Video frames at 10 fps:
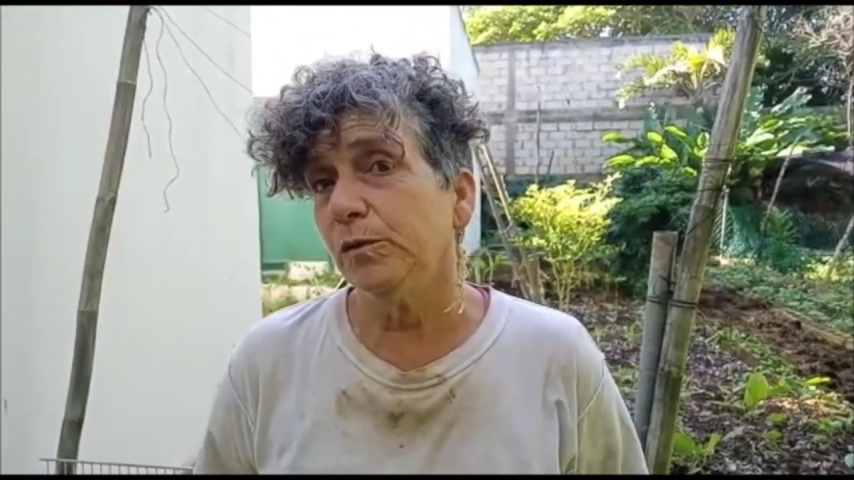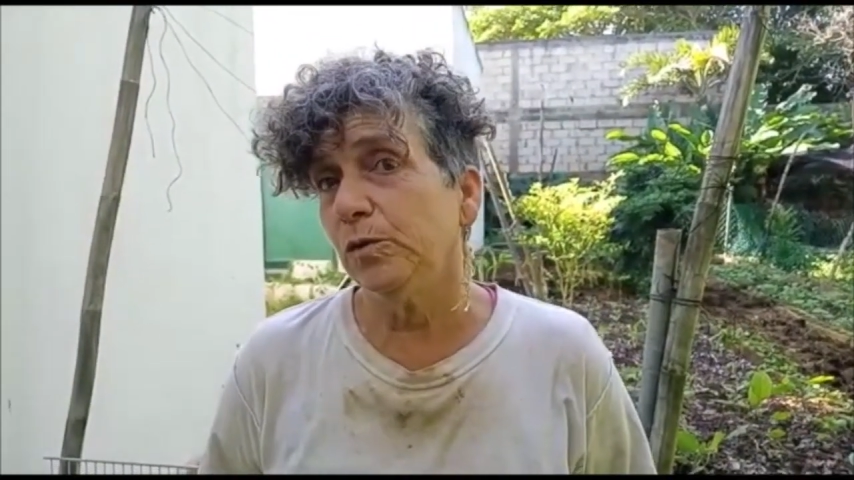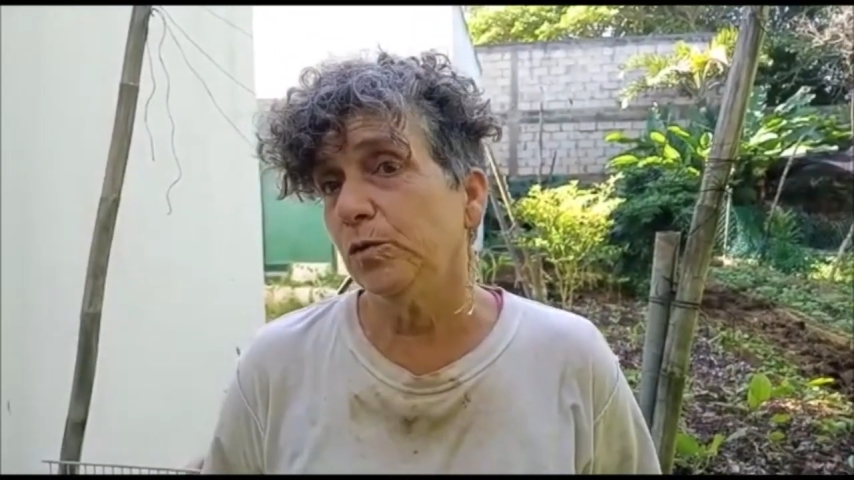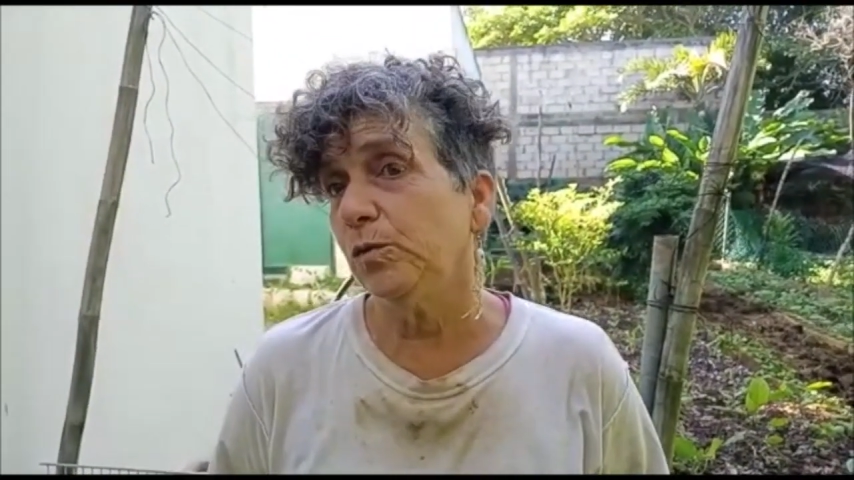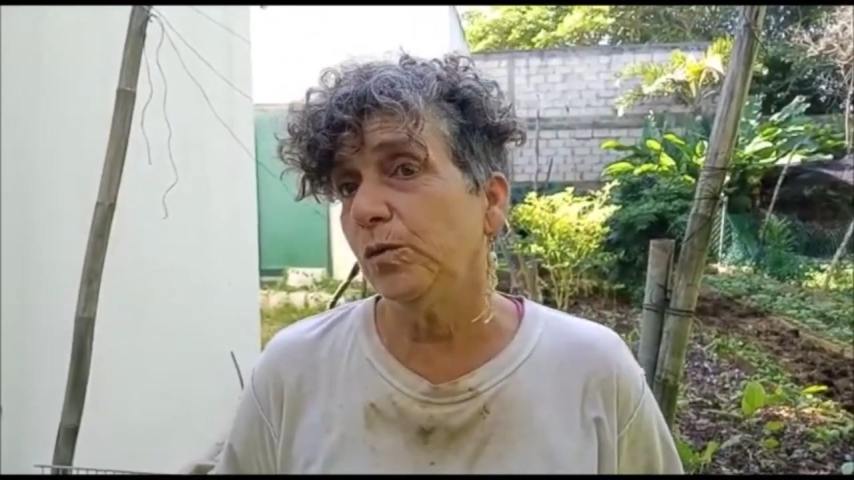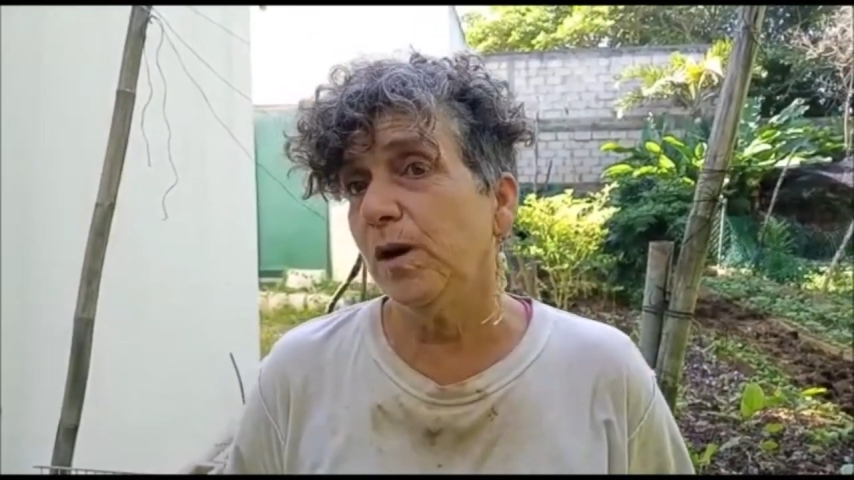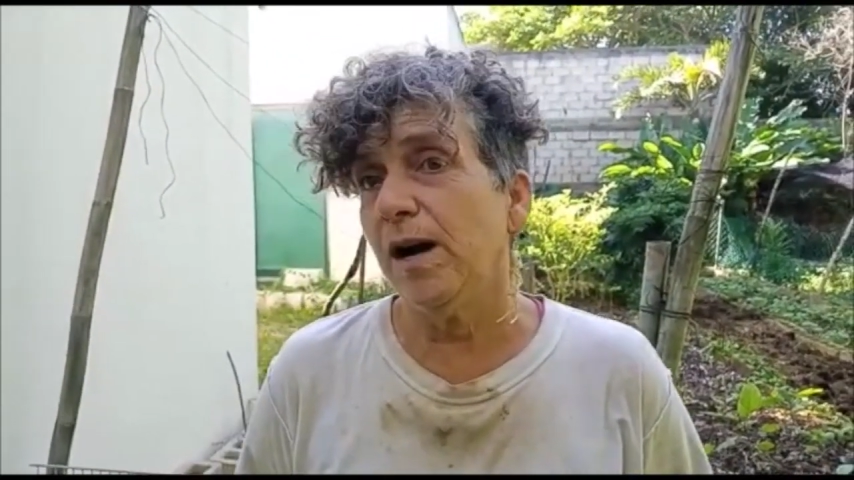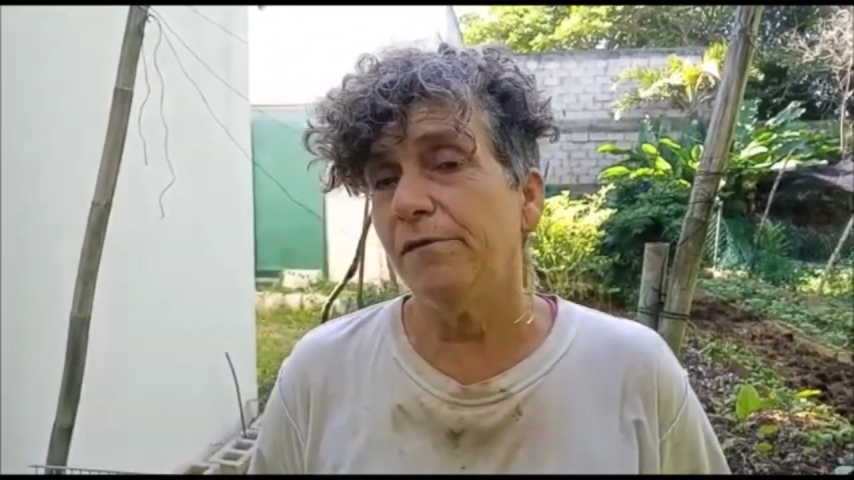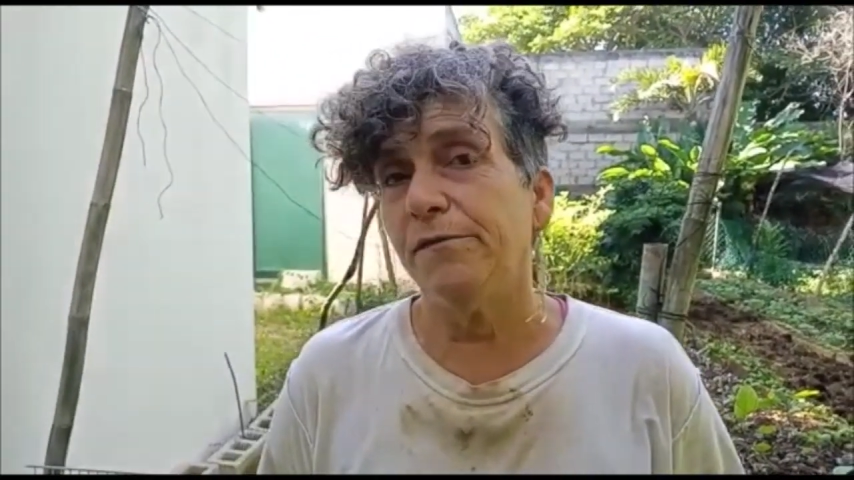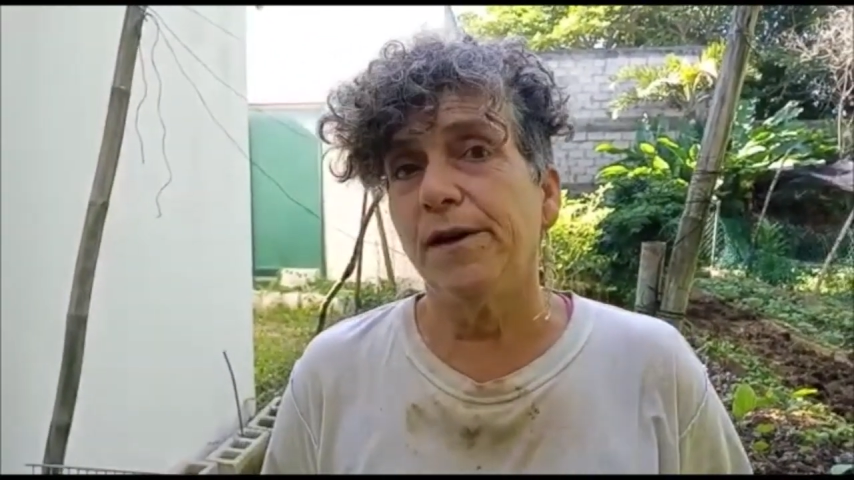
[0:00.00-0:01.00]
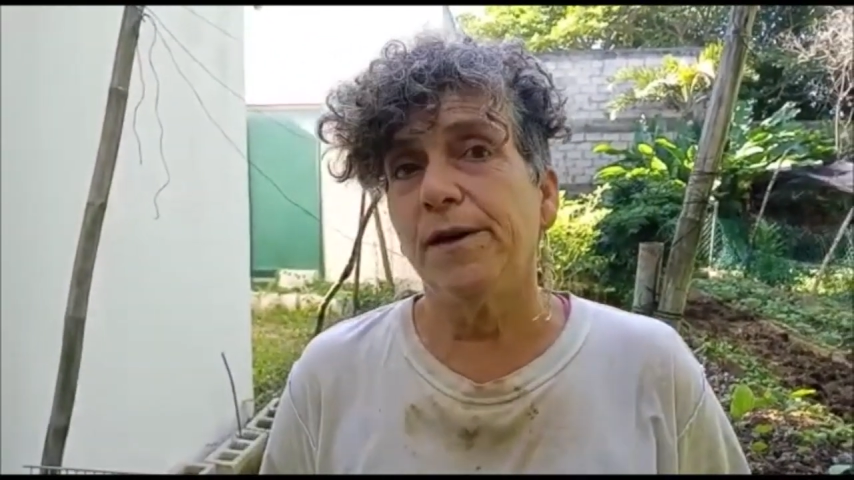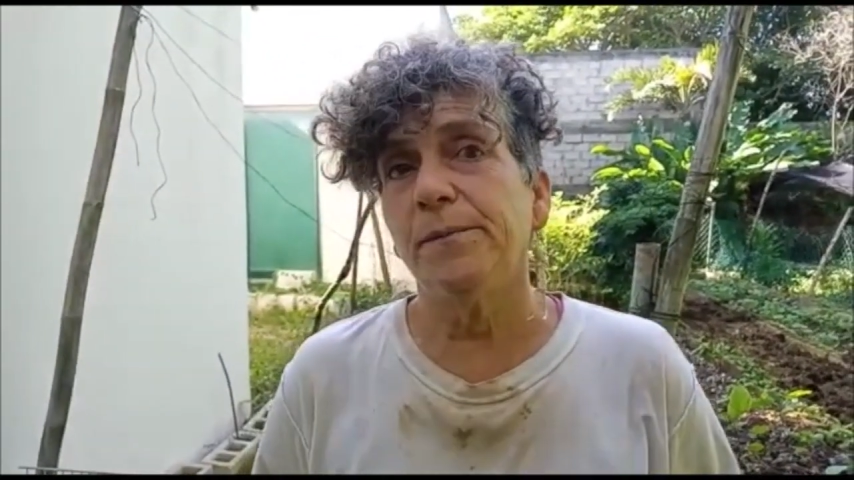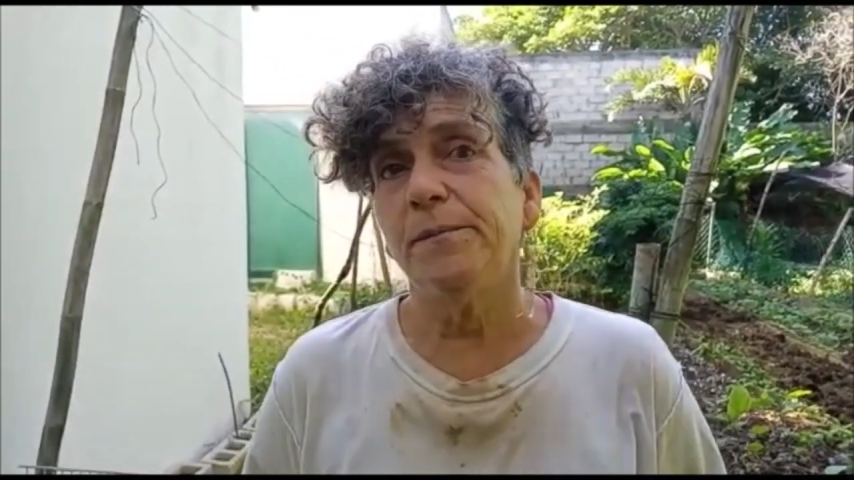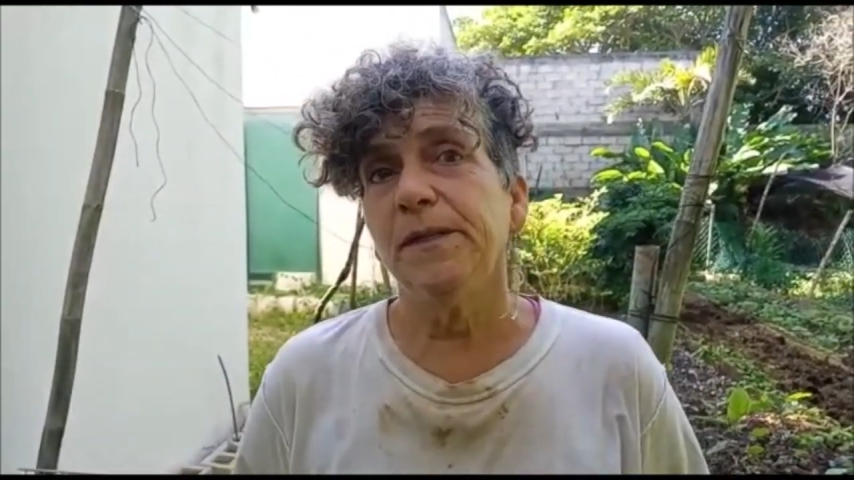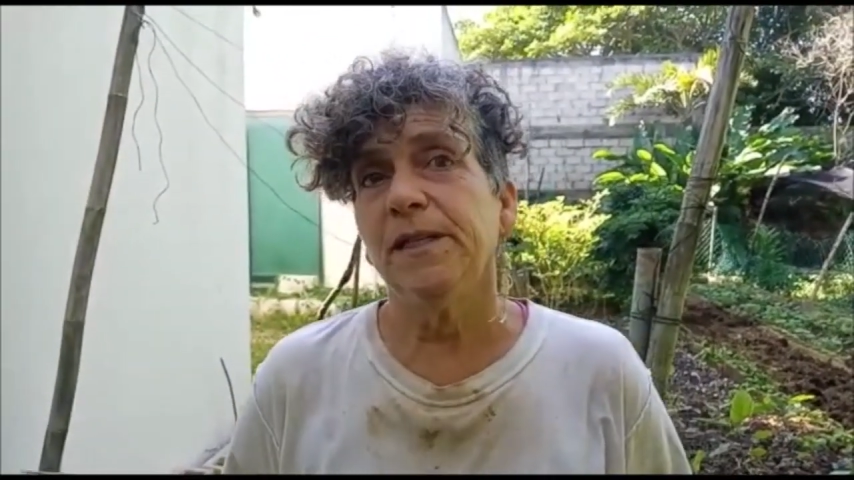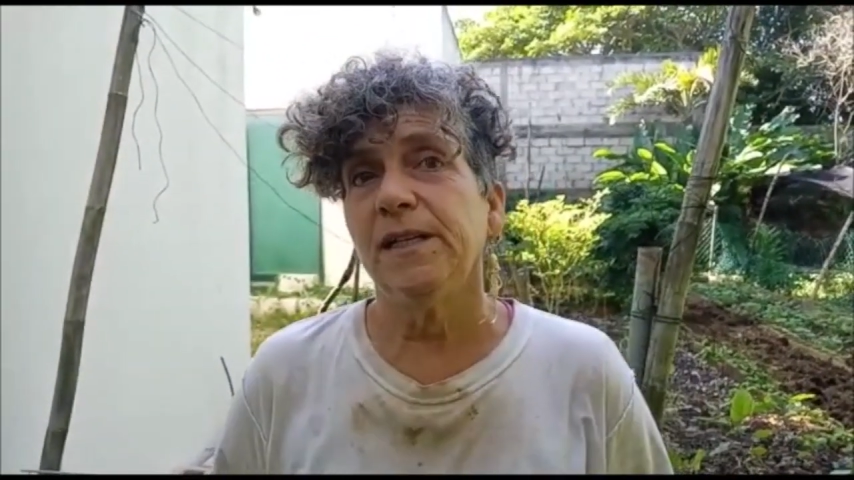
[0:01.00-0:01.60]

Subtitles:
to a farm,